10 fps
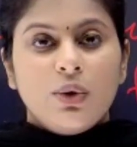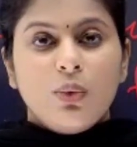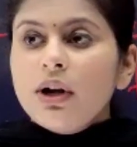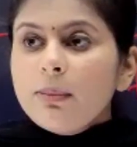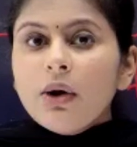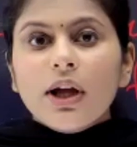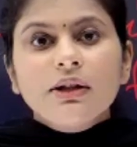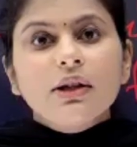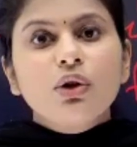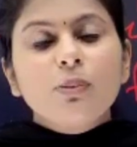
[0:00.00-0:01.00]
What about
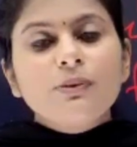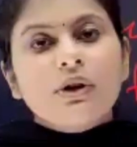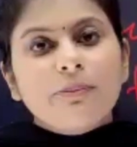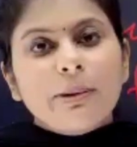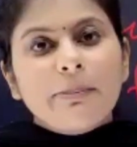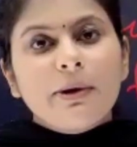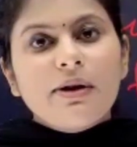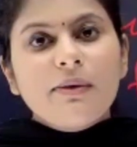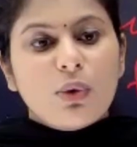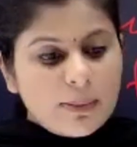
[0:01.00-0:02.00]
other groups of
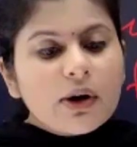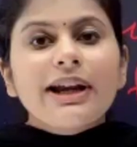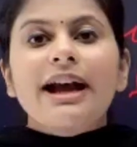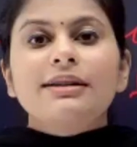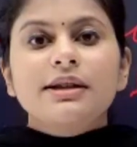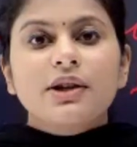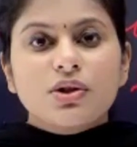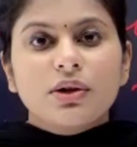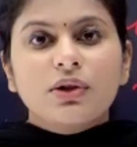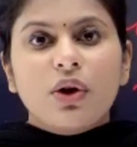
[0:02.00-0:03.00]
people? What about
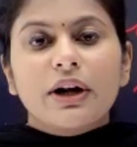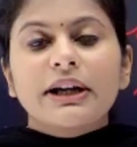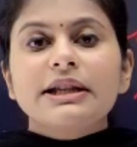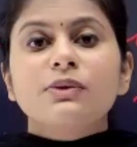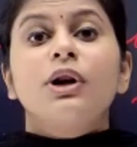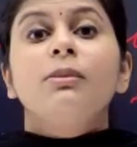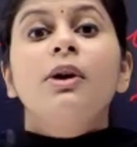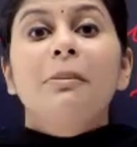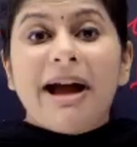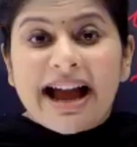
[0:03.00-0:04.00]
taxation authorities? What
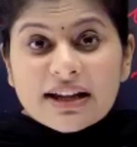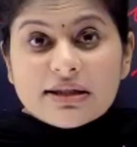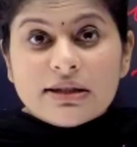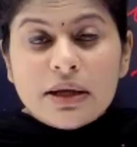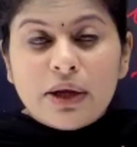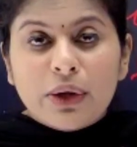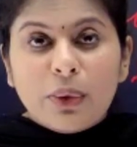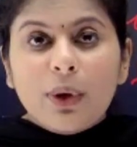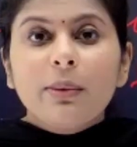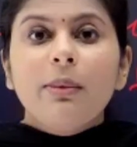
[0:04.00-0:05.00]
about banks?
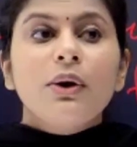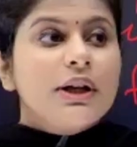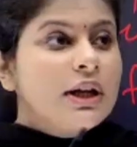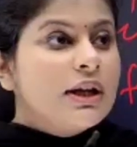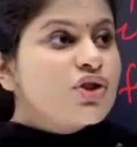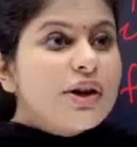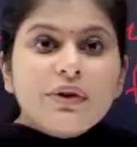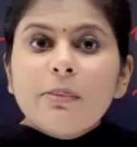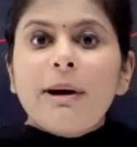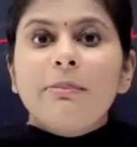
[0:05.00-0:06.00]
What about
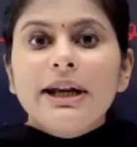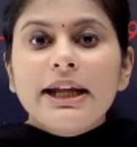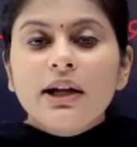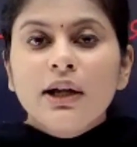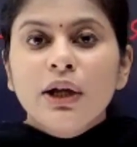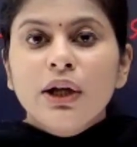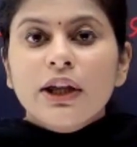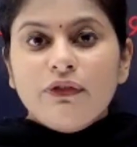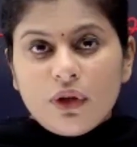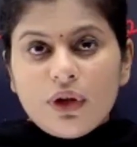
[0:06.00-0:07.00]
general public?
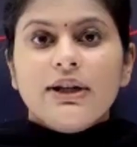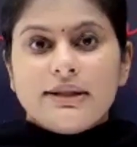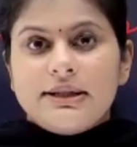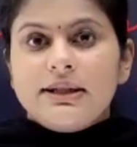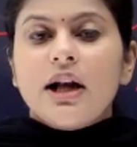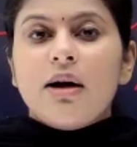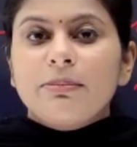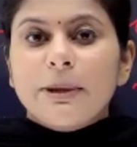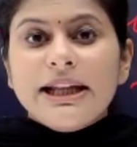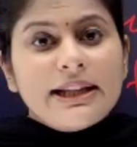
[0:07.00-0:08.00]
If you're a listed
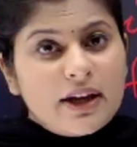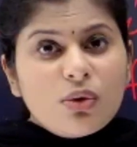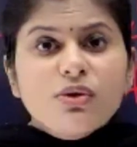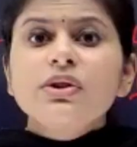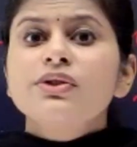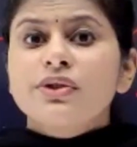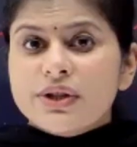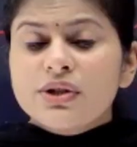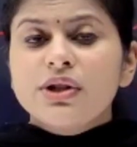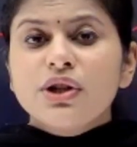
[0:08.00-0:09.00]
company, they are also
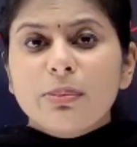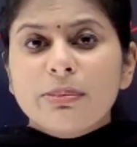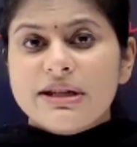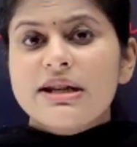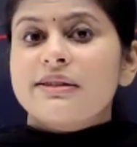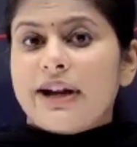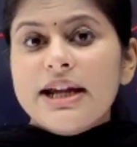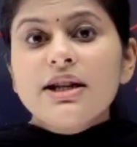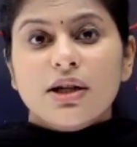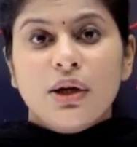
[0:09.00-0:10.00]
interested in your business,
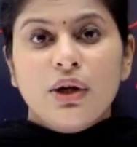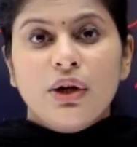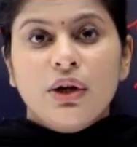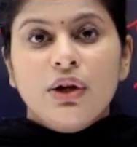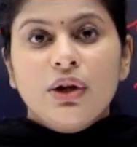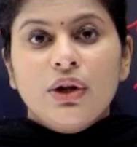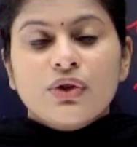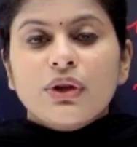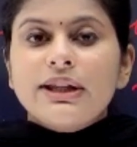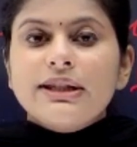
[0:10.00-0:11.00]
right?
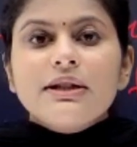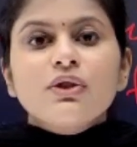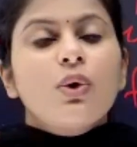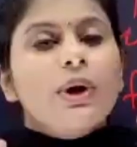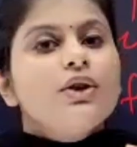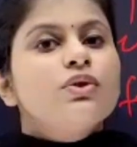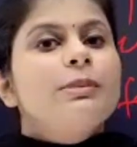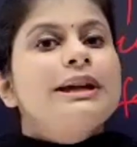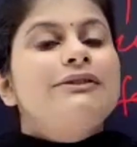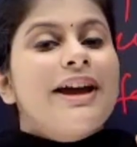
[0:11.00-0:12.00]
So this is going to
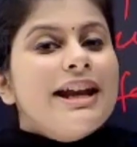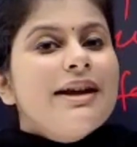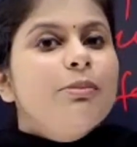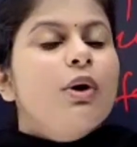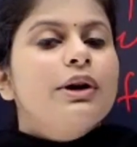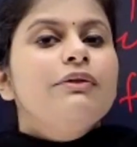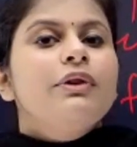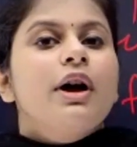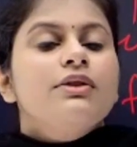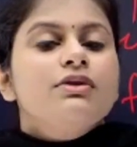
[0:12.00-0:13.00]
be very important
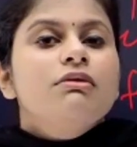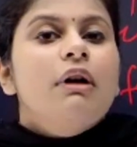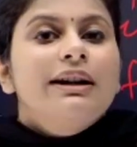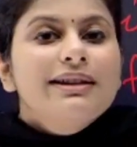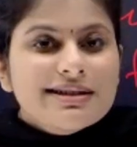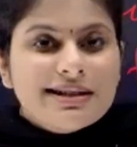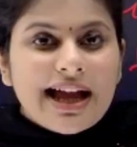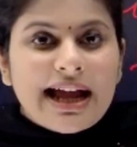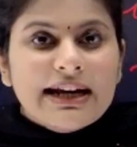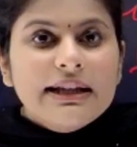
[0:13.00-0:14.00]
for us to
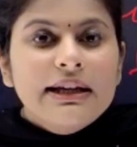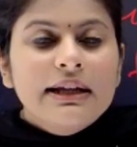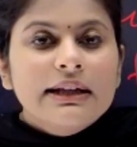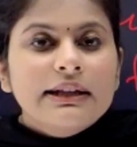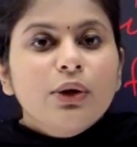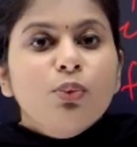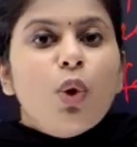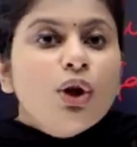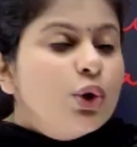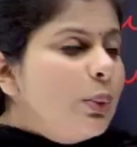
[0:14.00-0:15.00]
understand that
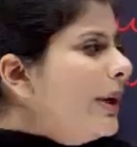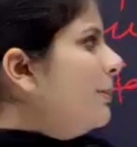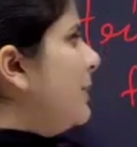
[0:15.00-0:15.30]
what do we